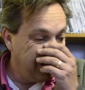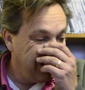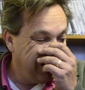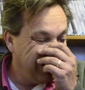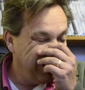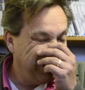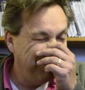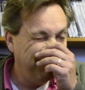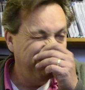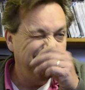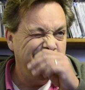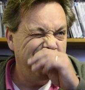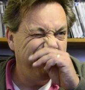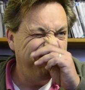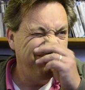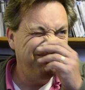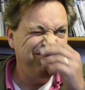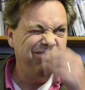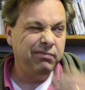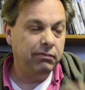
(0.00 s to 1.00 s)
I
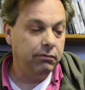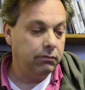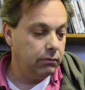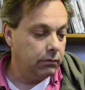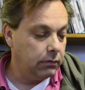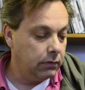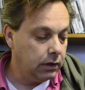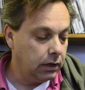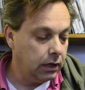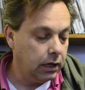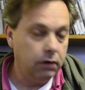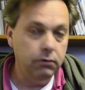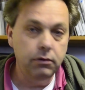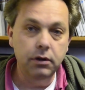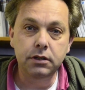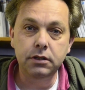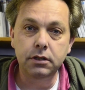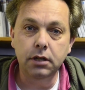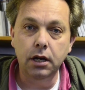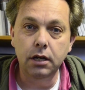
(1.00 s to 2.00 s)

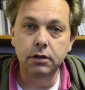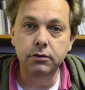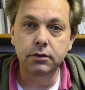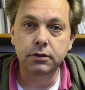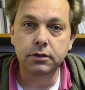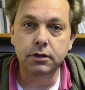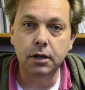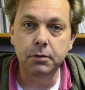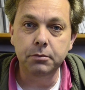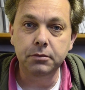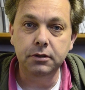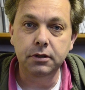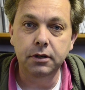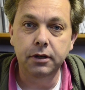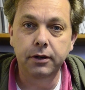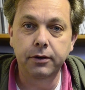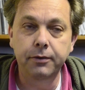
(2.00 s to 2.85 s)
reached 100 subs